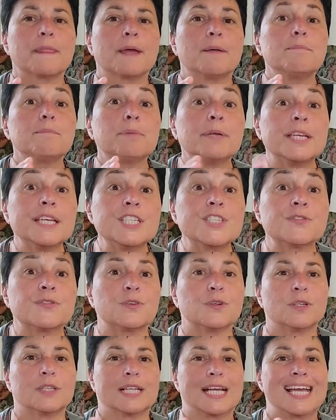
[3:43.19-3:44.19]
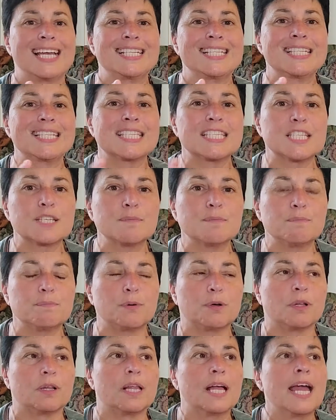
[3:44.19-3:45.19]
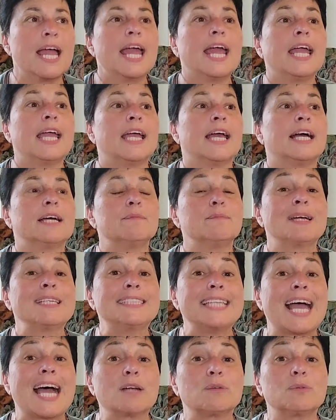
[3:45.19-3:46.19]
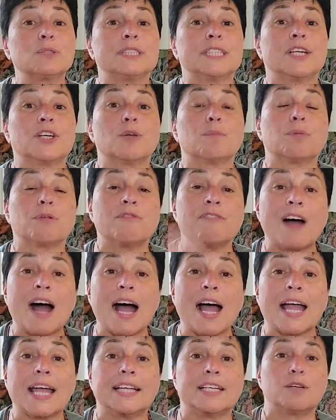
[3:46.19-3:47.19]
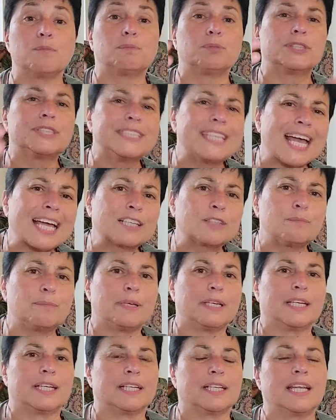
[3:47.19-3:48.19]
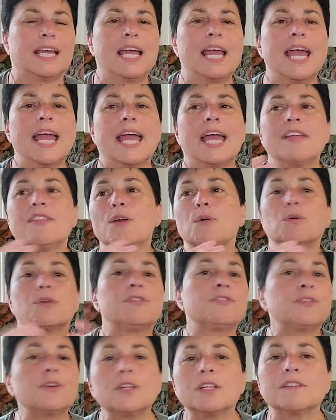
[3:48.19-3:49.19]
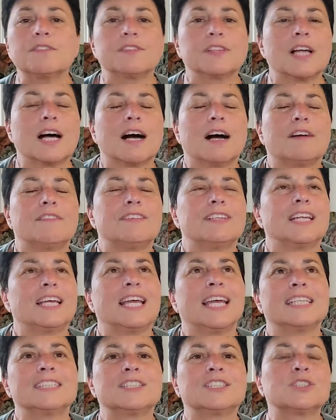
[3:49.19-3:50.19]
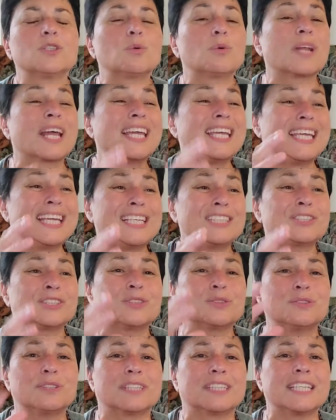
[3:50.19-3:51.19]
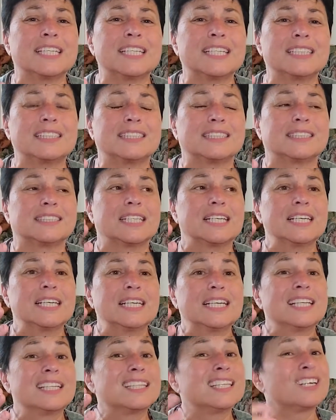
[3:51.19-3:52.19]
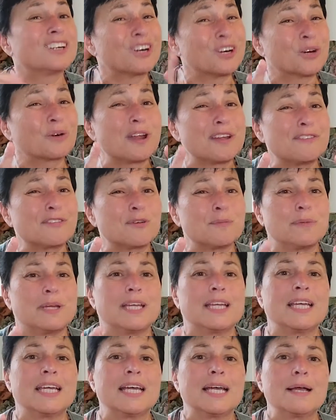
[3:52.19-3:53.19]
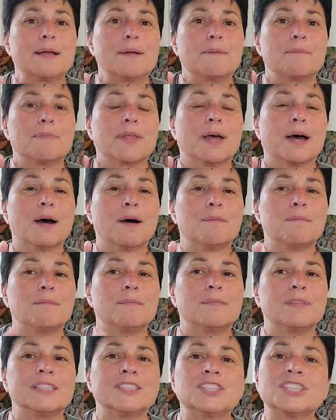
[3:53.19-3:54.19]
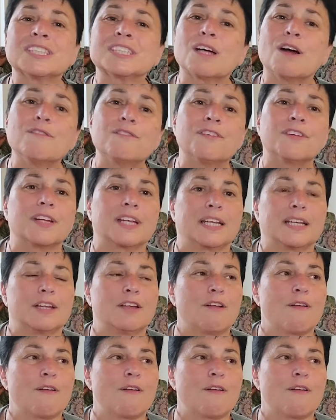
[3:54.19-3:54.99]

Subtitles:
peaceful and simple, and my dad was there to provide and protect me, and they were full of love, and so when I eat certain things that aren't great for me, it's just comforting.